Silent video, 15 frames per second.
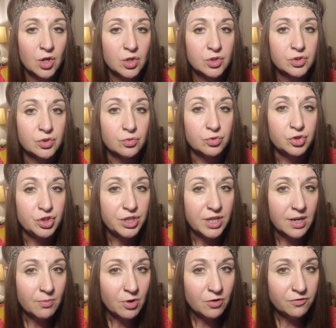So
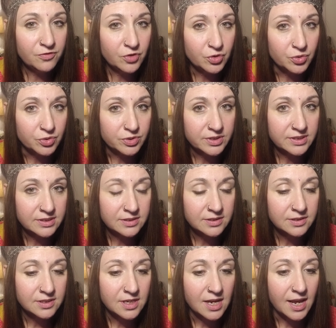GMO foods
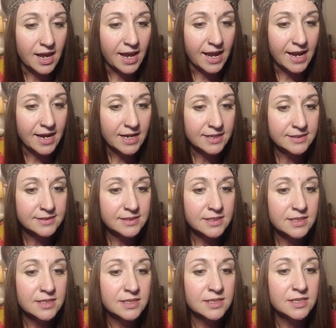and
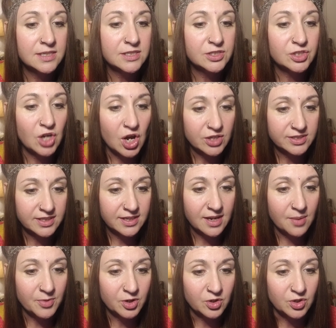toxic
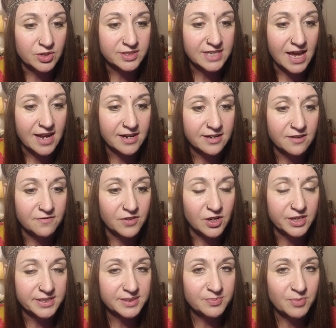chemicals added at
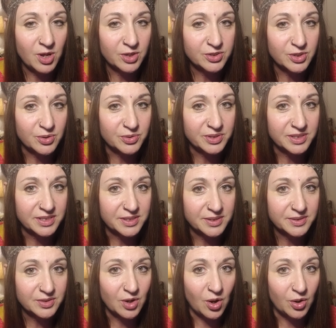very small doses
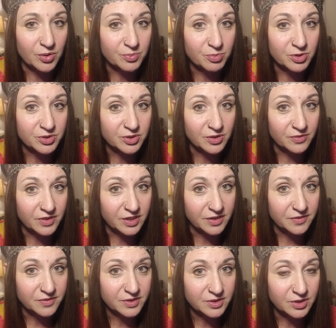called
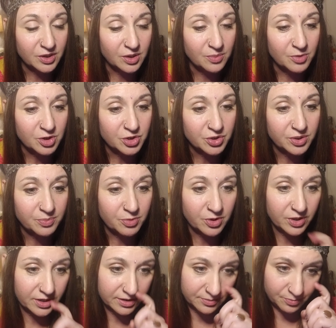preservatives to commercially
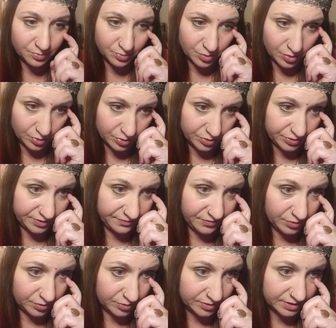produced
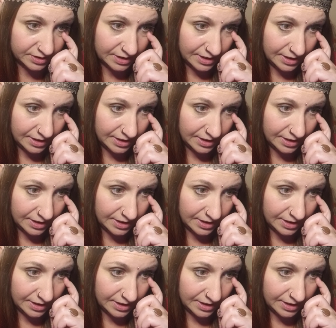foods